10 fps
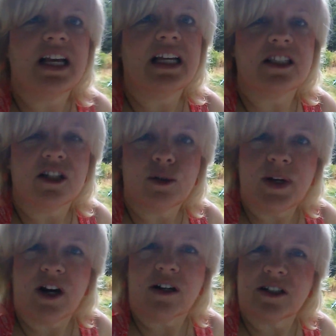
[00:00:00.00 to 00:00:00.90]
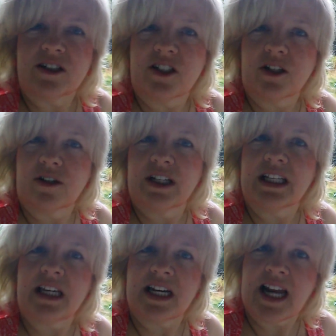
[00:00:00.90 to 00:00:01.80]
It's going to be harder to
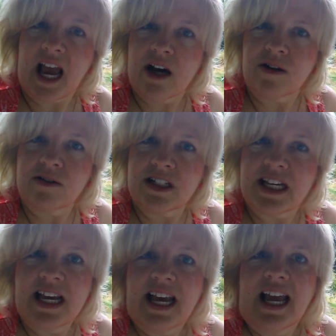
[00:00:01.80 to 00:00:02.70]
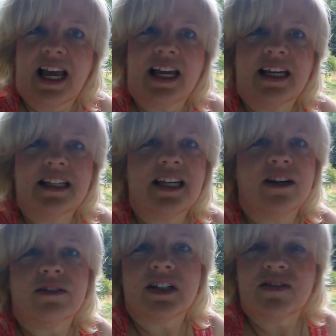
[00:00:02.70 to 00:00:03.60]
clean it out and
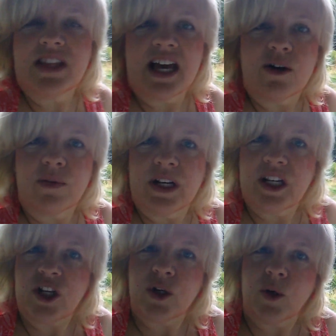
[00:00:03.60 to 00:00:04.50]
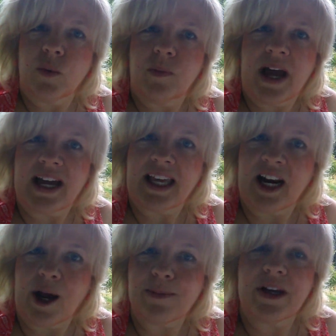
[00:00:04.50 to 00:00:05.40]
get rid of that when you pack it up,